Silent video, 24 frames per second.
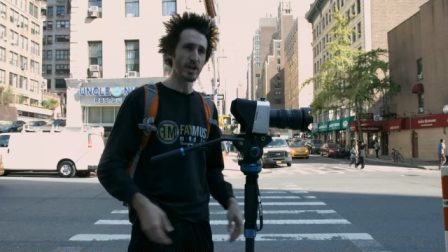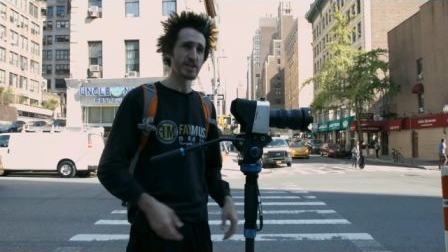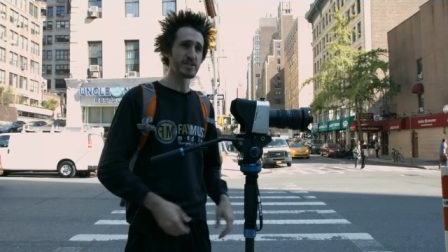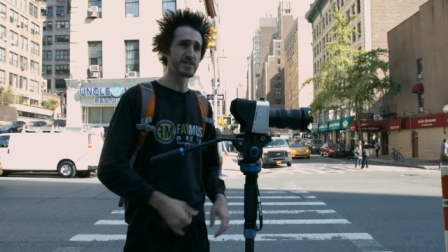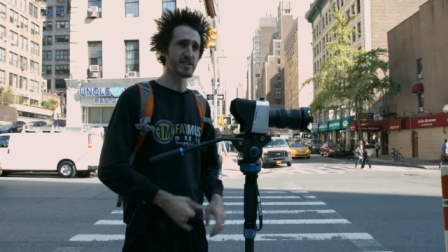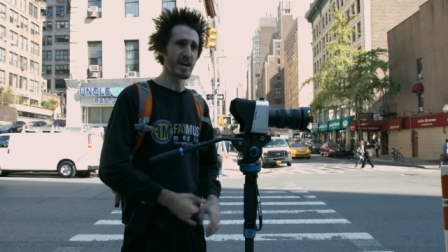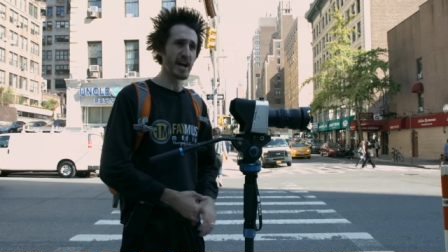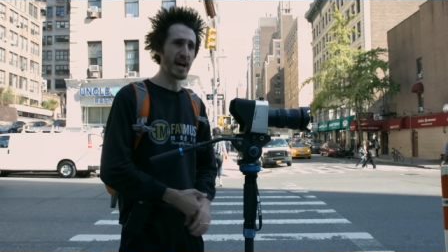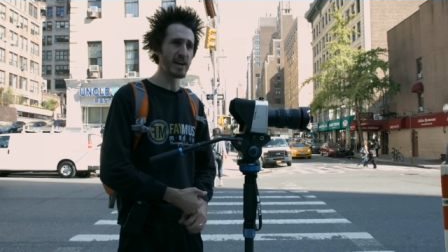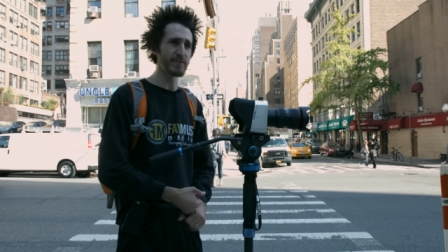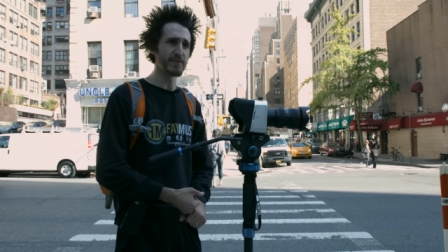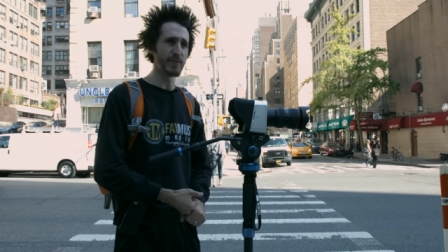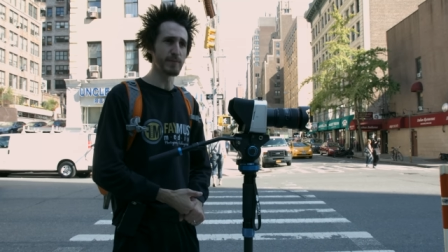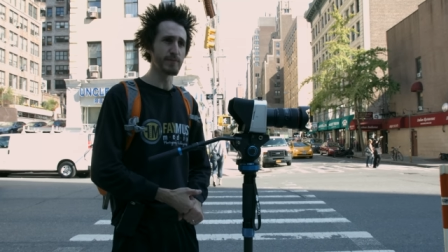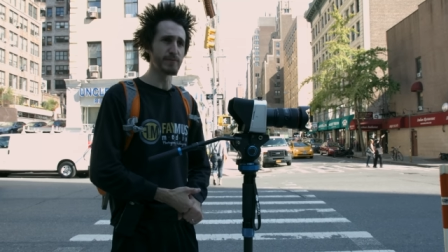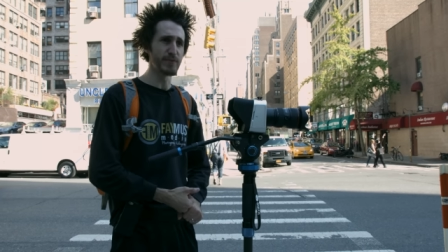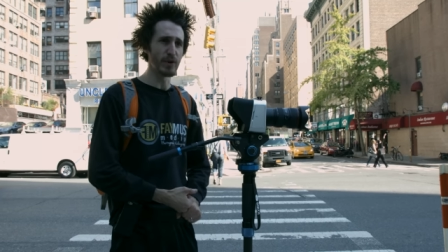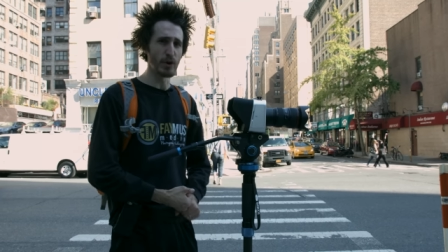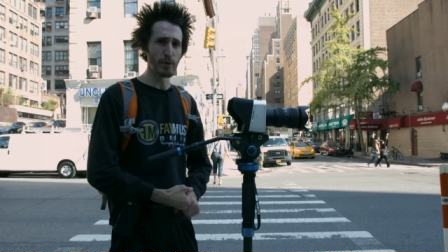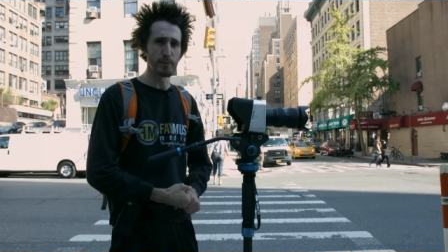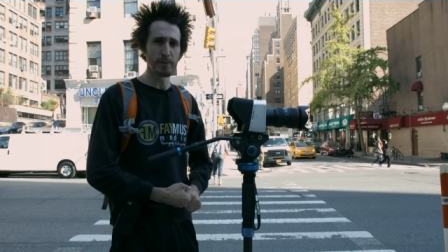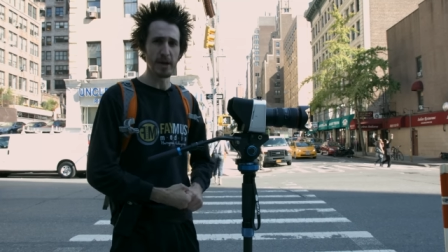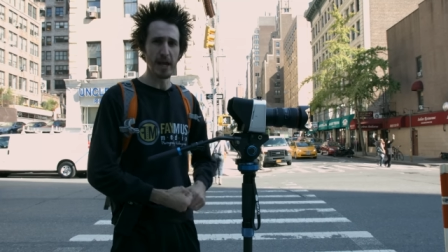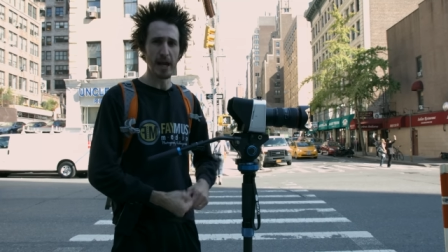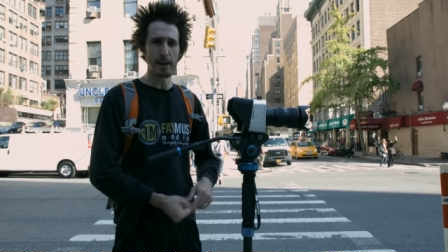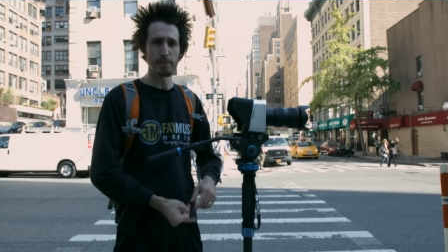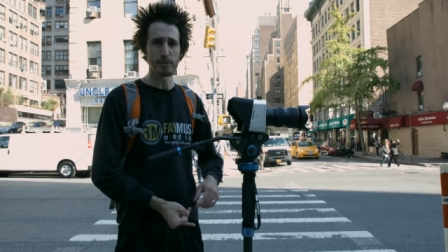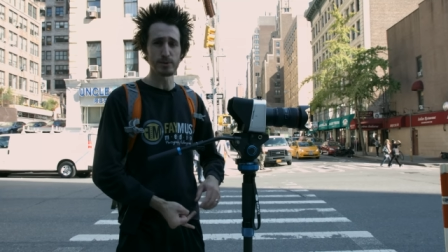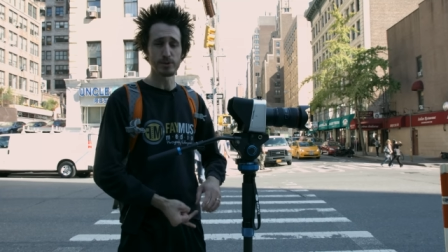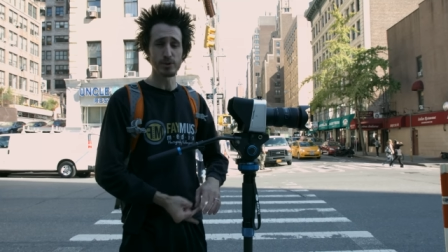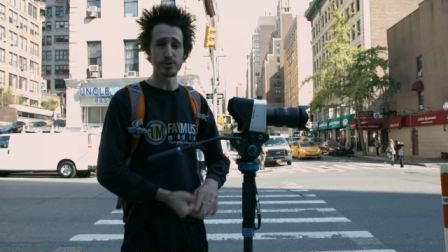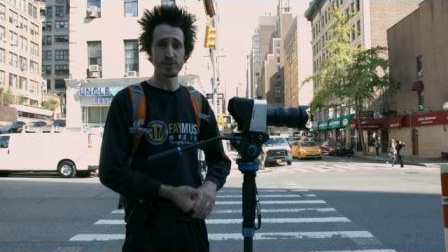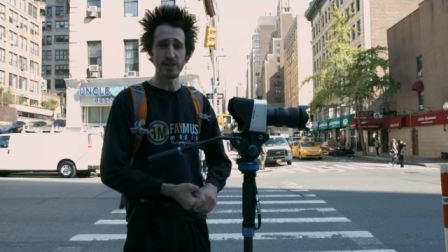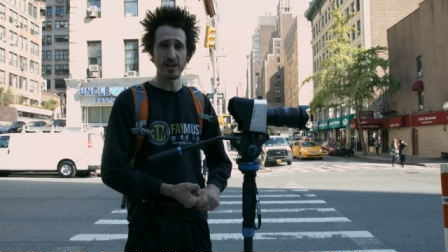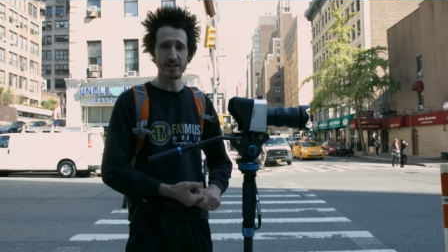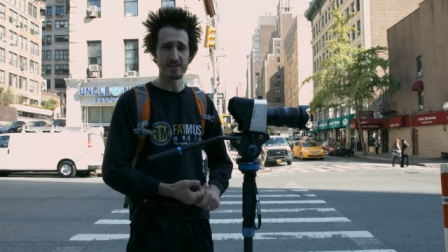aside from film cameras
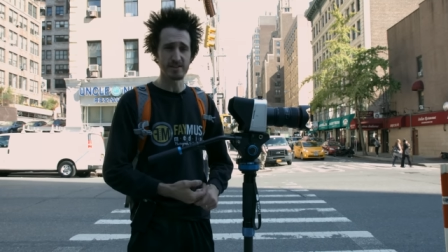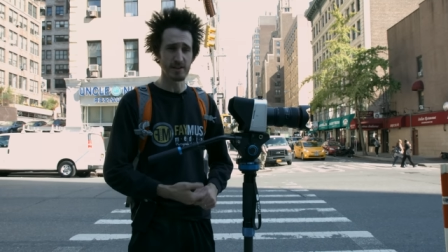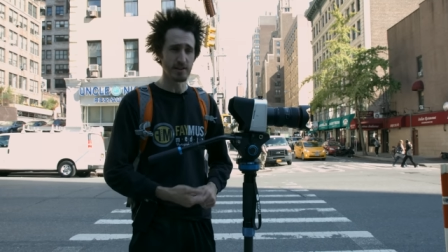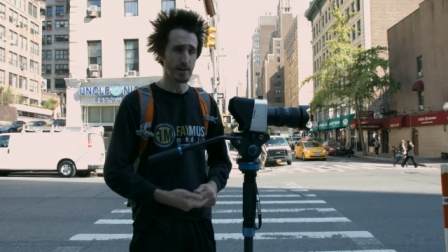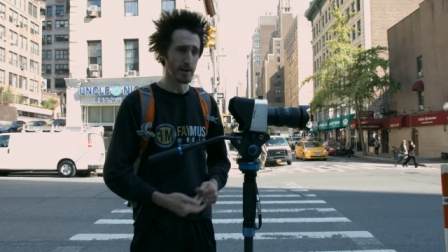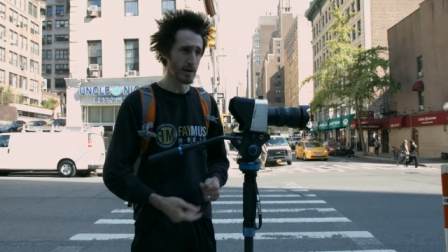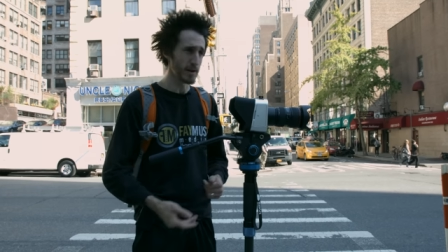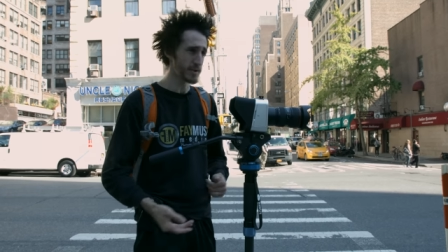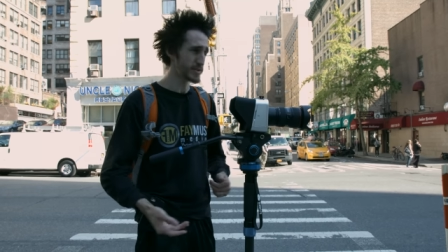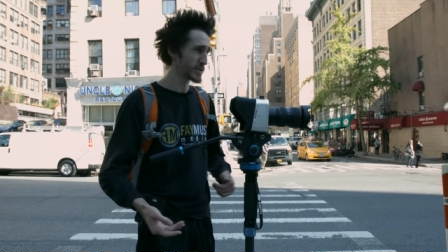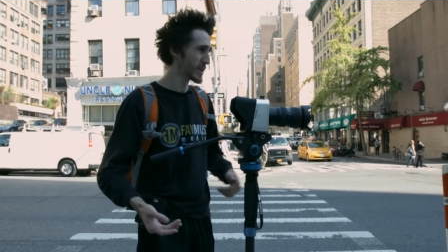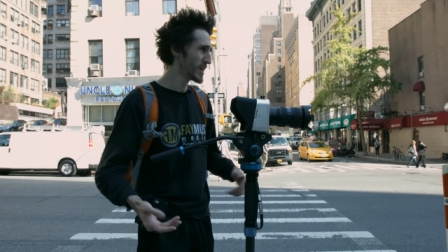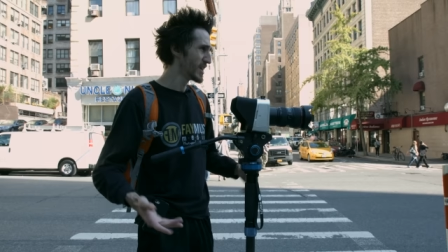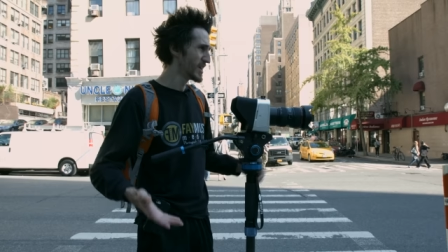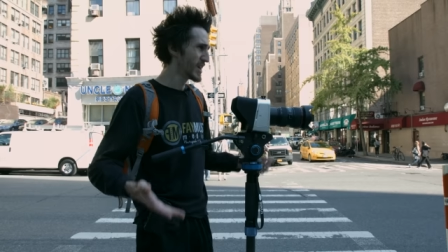or DSLRs,